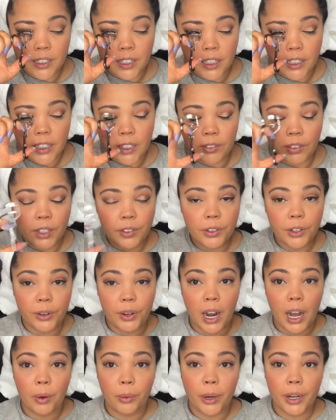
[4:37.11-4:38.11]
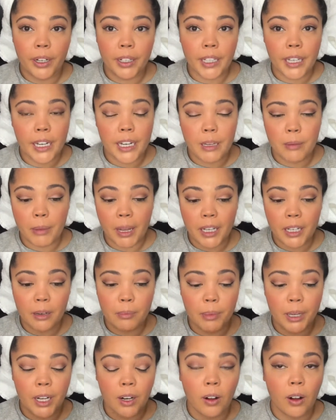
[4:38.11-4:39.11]
Like, even if you're not wearing any
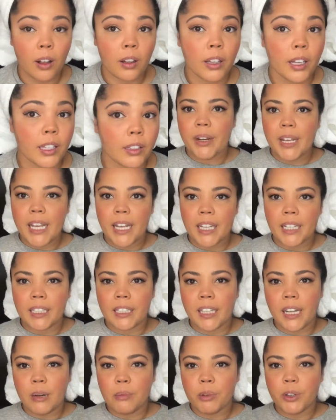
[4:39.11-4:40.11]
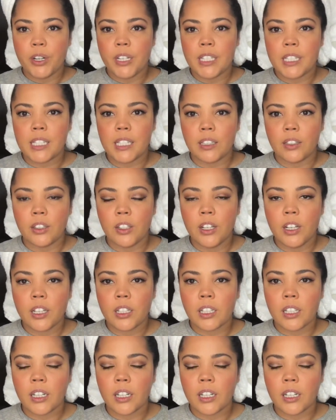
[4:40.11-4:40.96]
makeup at all, like a glamorous look,